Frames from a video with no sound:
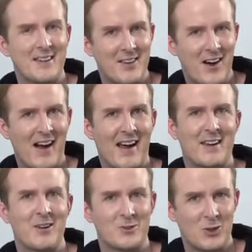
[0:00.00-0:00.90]

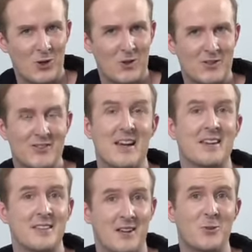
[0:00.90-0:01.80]

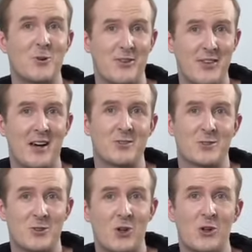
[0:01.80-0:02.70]
That's under
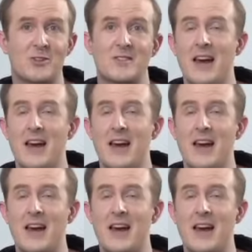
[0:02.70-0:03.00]
$1,000.